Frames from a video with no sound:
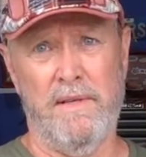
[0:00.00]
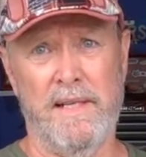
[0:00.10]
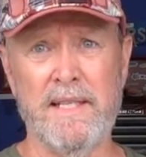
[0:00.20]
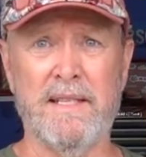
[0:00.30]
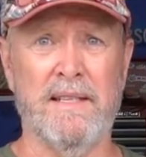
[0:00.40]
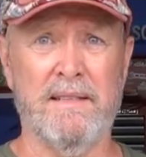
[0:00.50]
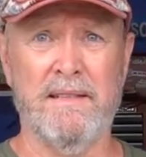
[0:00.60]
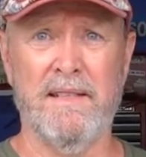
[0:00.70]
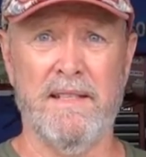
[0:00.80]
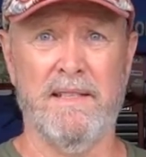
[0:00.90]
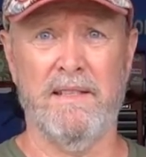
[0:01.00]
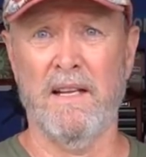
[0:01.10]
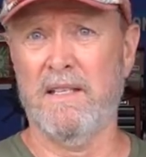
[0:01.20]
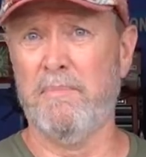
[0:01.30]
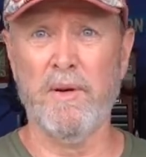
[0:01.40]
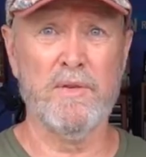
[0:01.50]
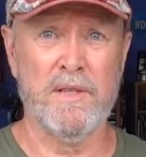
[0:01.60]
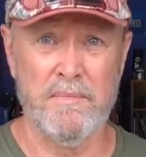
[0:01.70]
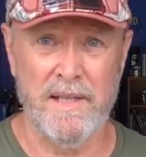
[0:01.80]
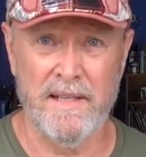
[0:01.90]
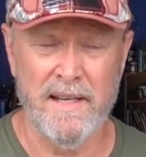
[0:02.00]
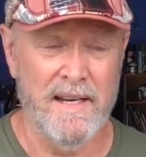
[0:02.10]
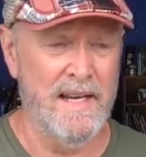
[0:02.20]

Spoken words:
It isn't. It's not supposed to be.